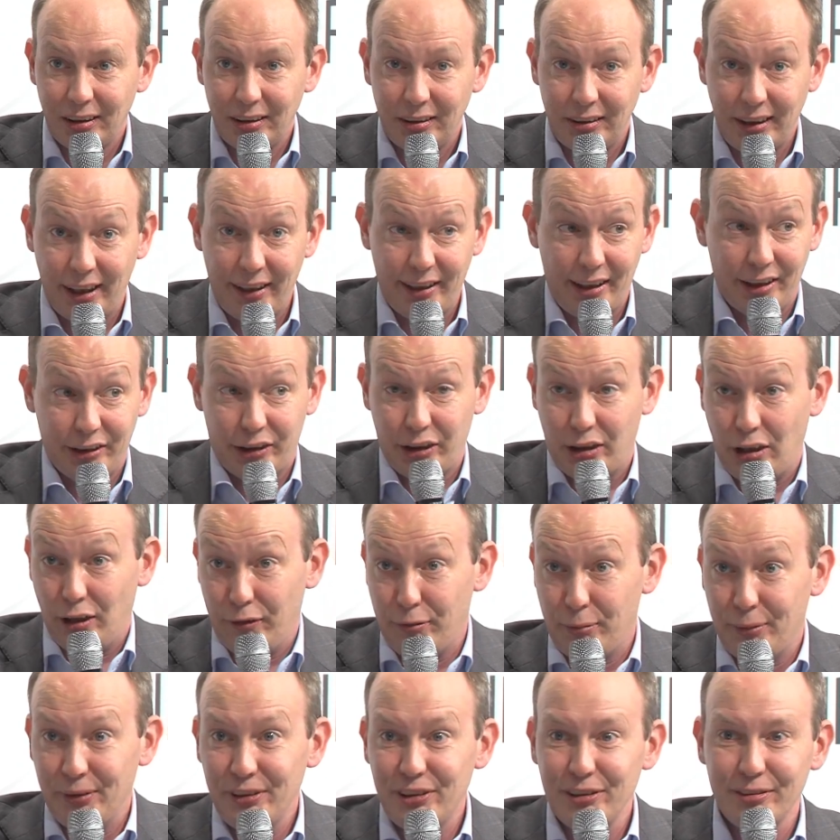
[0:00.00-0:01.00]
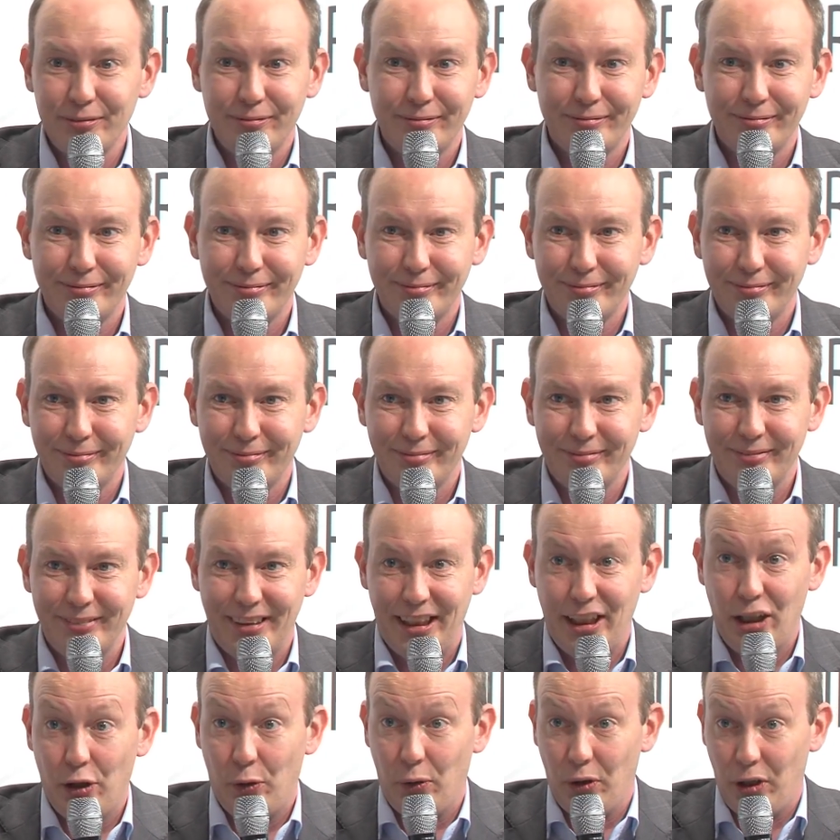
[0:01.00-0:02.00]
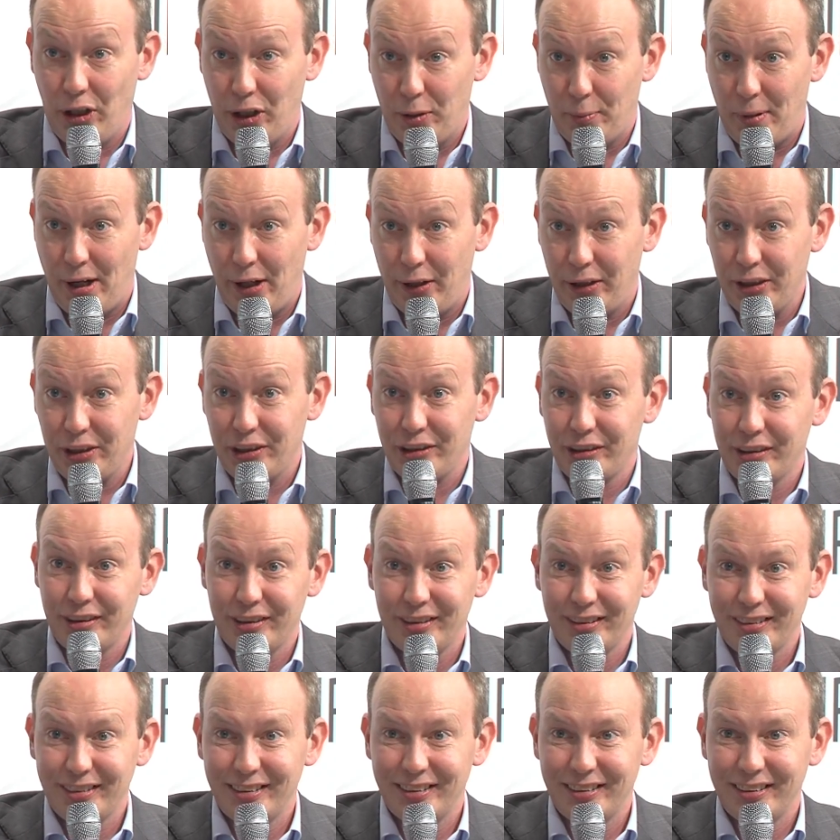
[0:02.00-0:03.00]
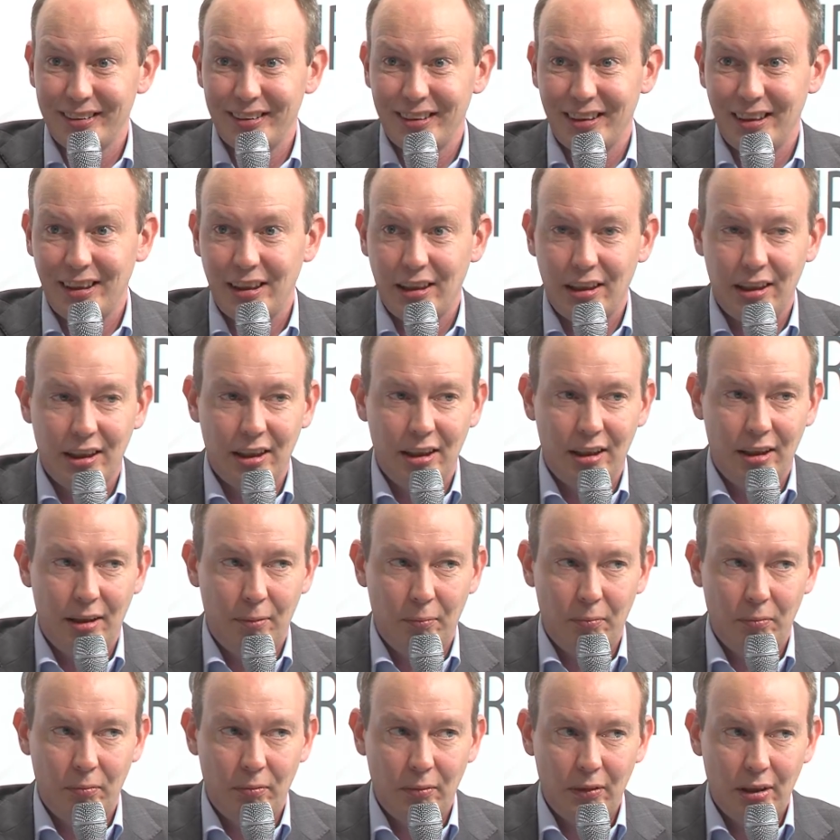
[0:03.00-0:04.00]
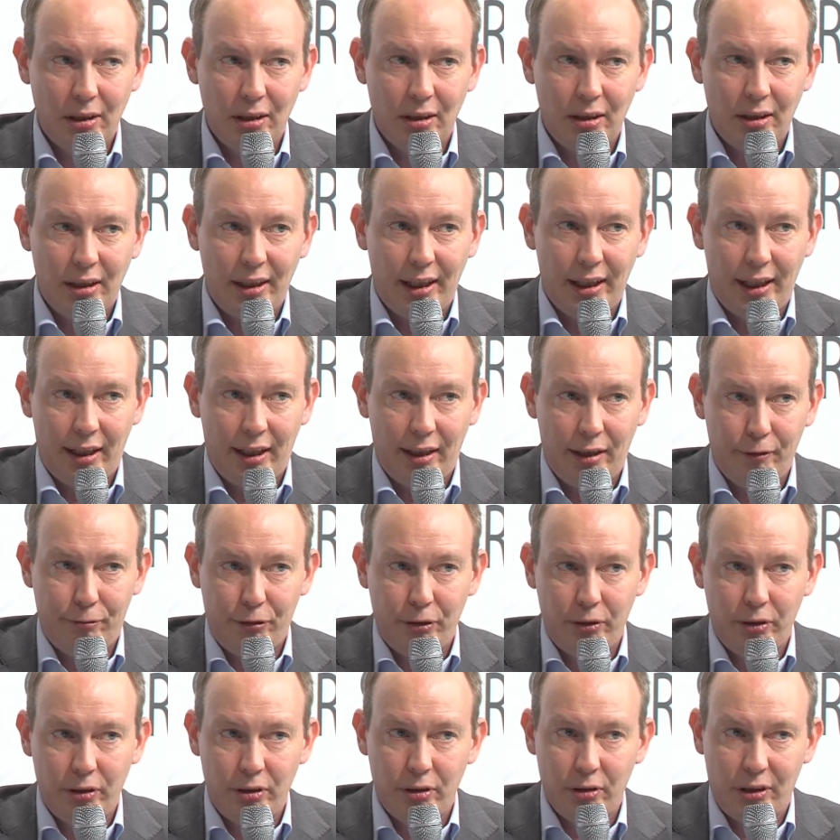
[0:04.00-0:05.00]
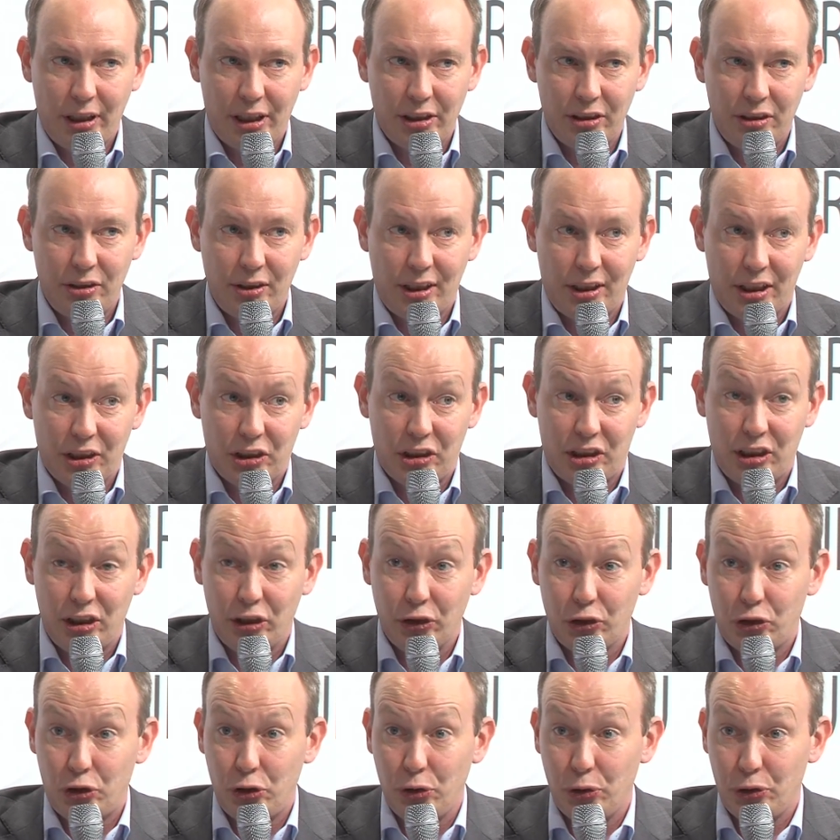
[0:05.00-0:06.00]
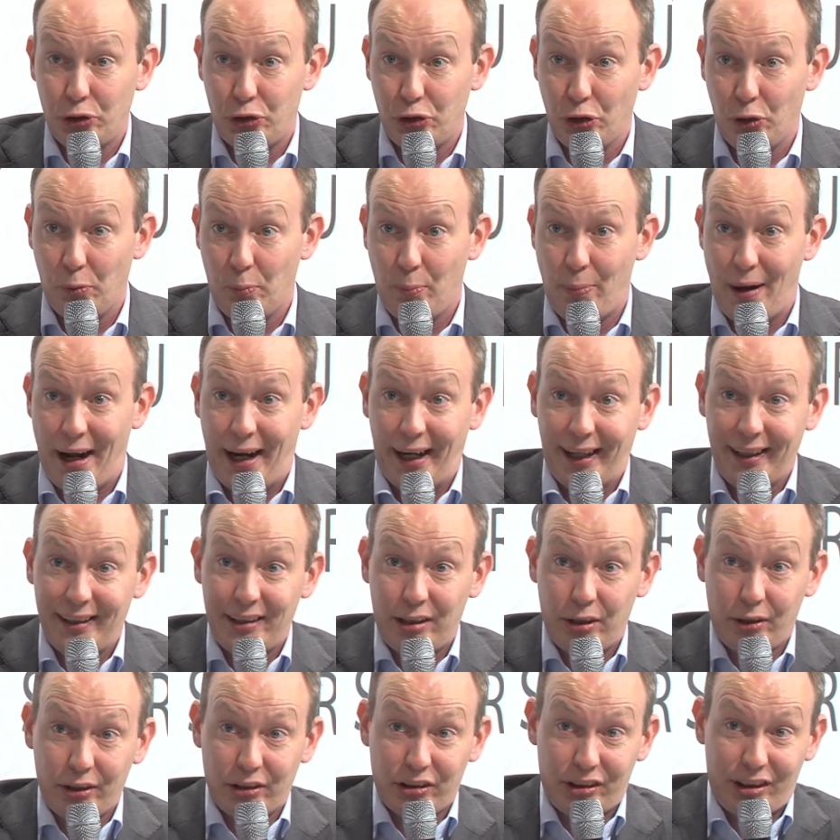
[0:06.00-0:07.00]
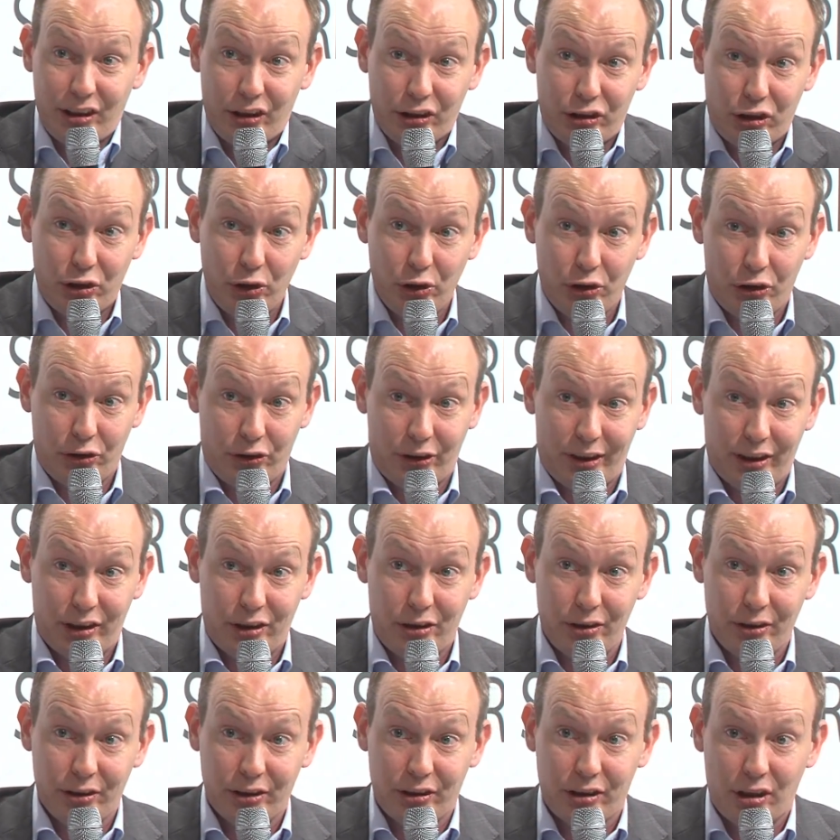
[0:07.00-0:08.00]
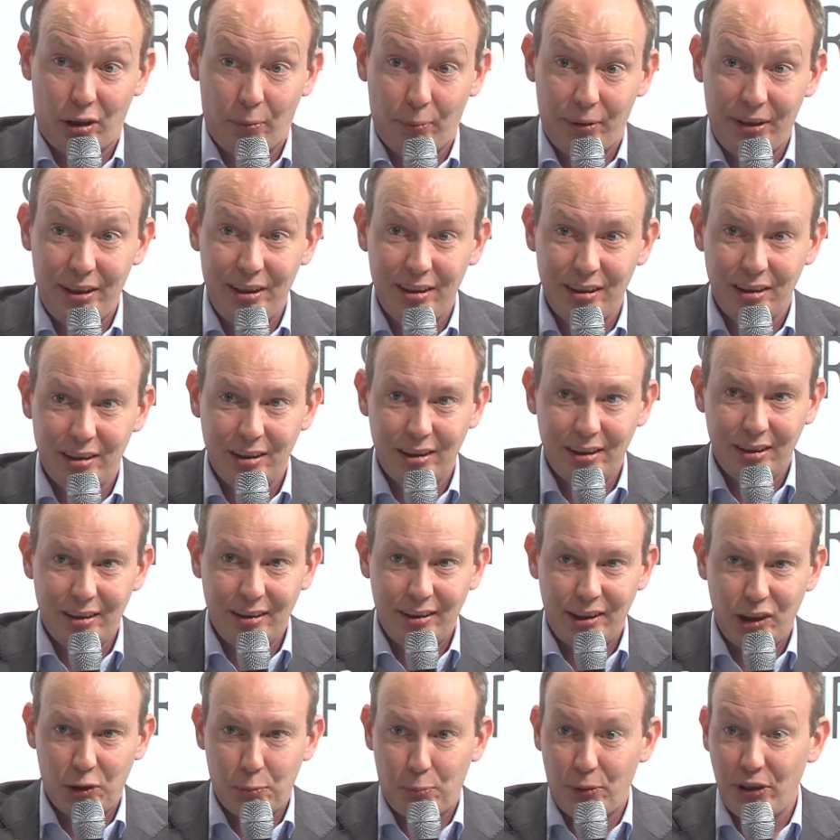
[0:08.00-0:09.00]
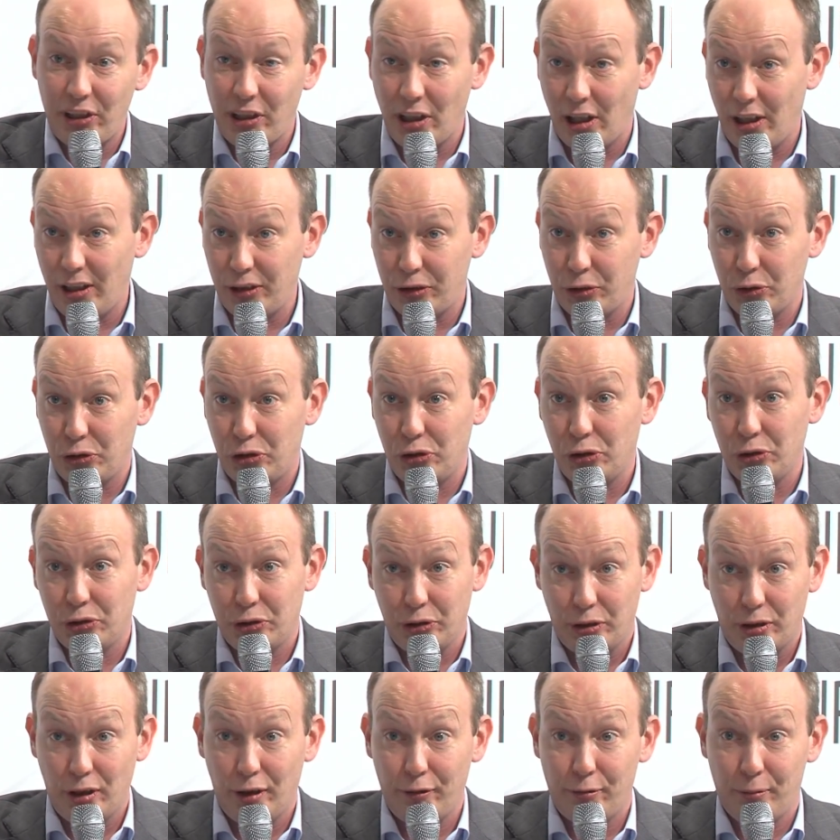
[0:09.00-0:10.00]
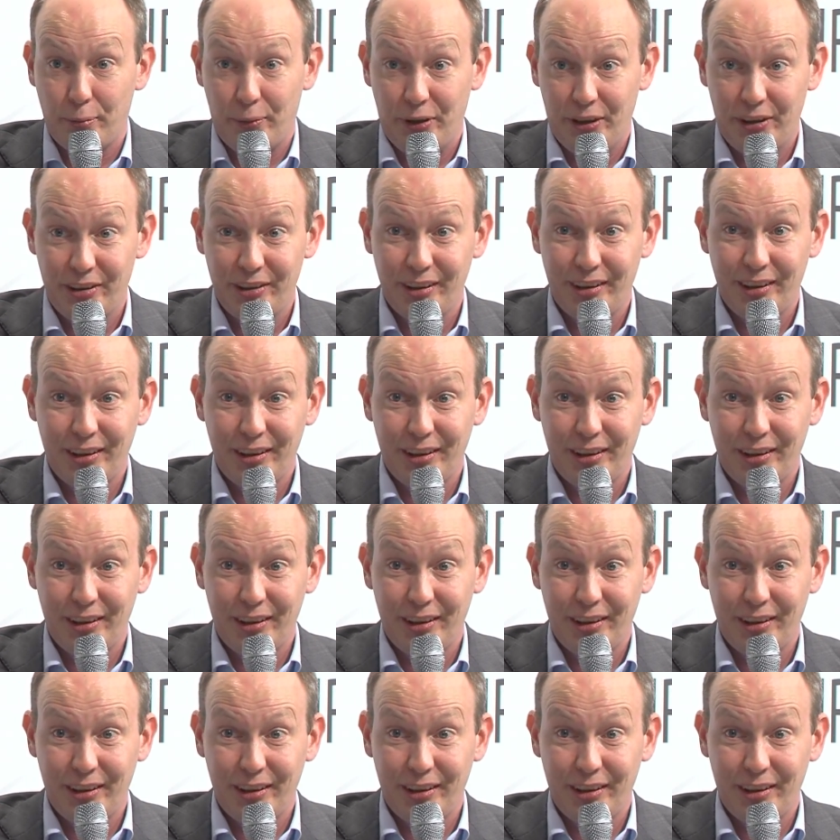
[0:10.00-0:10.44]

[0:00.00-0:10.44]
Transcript: Then there's the government. They know a lot about us. And if you can still choose your bank, you can still choose your insurance company. It's pretty hard to choose your government.